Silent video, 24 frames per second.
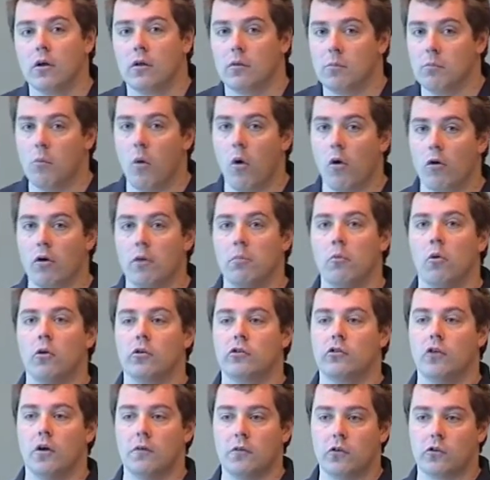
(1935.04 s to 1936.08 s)
more and more
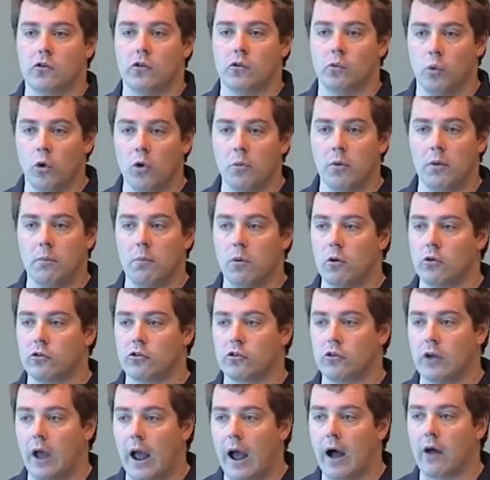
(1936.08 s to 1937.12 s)
services will be
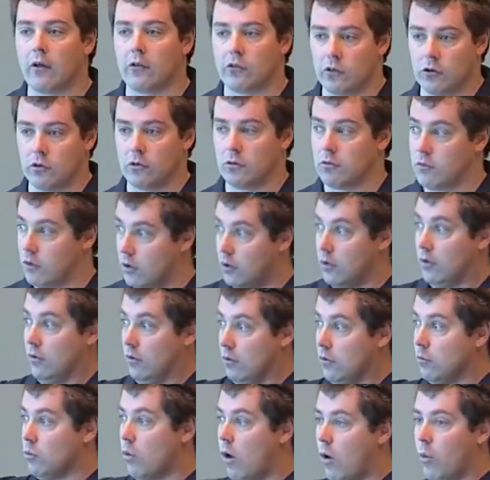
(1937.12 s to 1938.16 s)
pushed out to
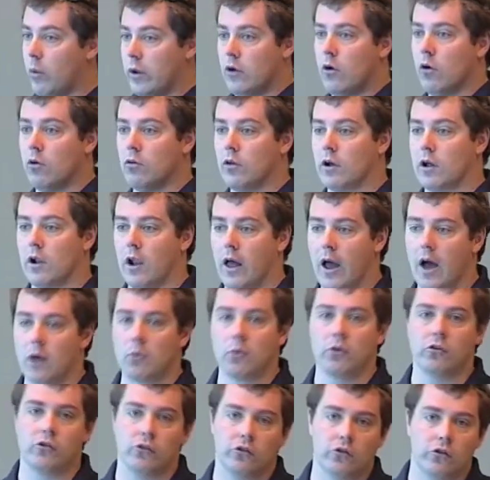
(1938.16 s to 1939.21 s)
what we call the cloud,
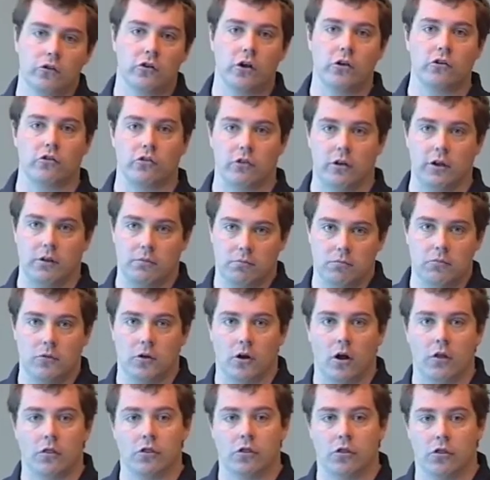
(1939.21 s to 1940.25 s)
which is essentially, you
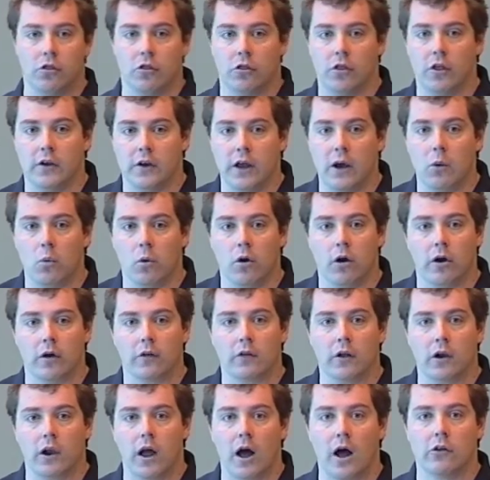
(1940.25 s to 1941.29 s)
know, the network,
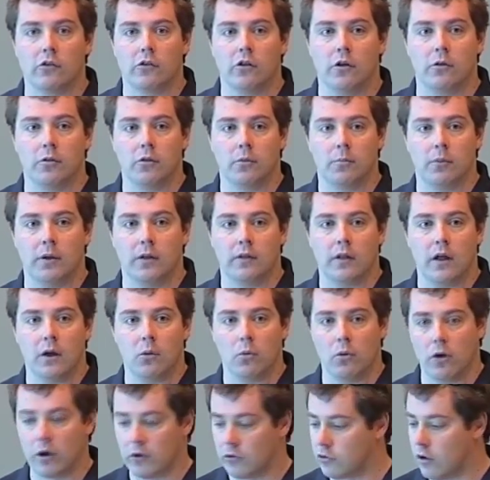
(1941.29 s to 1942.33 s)
the large, the, the big
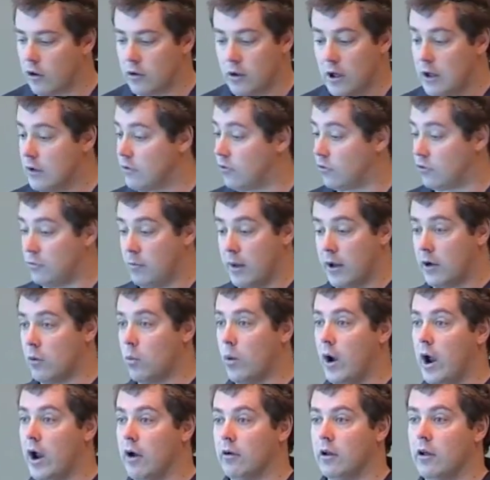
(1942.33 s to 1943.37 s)
network. So it doesn't matter
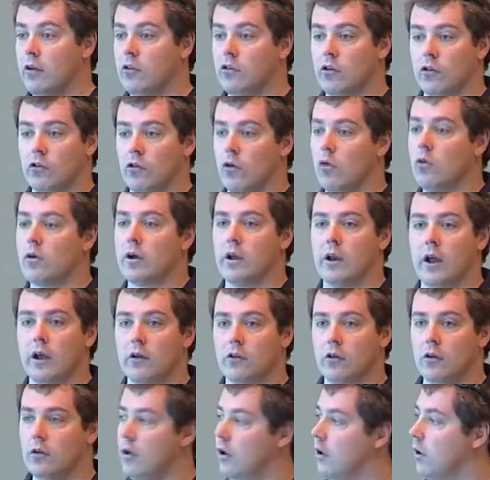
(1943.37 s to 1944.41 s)
where it is, it's all
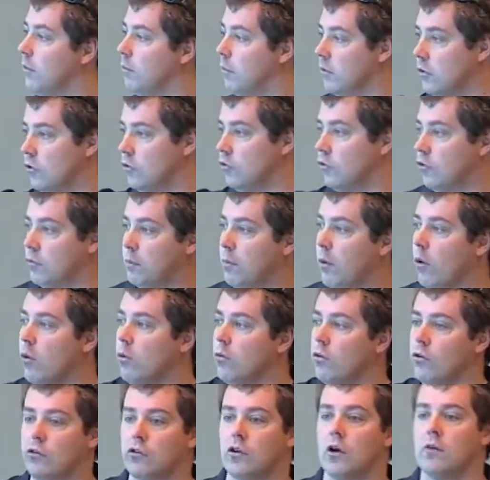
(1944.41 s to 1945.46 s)
connected, but you just pull
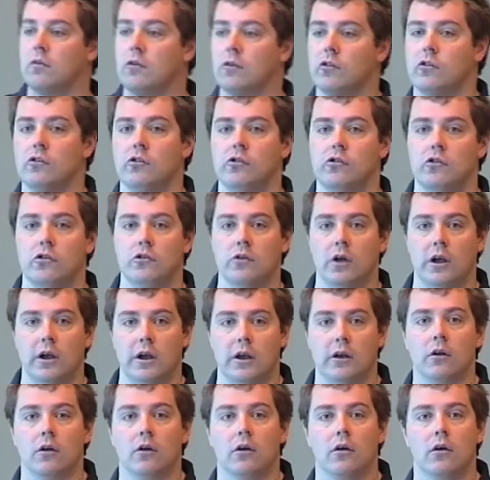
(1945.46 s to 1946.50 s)
the services you
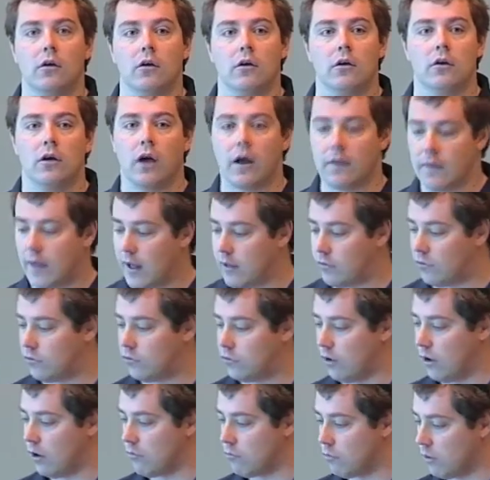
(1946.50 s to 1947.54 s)
need. And that's
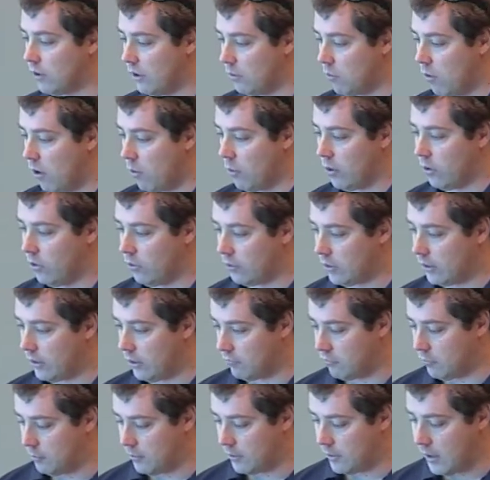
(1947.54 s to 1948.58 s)
uh, really what we're looking
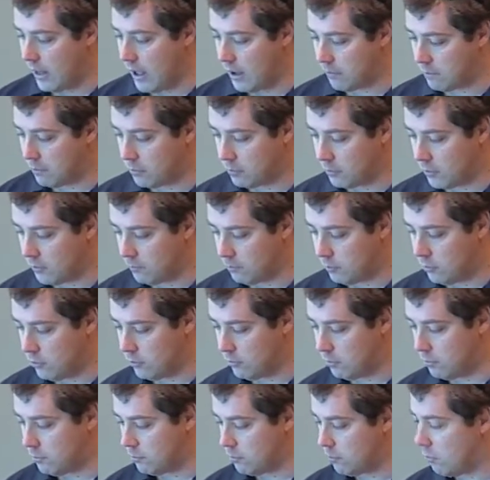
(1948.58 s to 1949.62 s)
at from a cloud
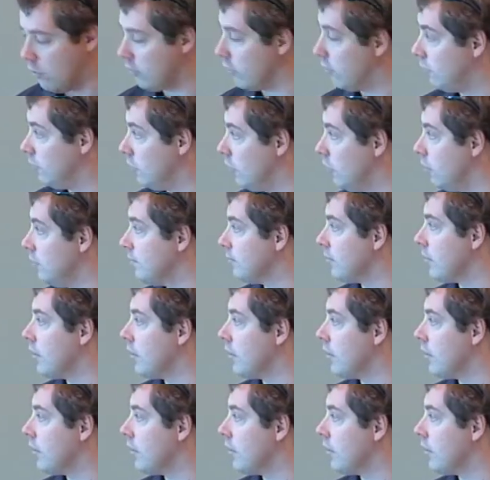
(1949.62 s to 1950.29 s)
computer point of view.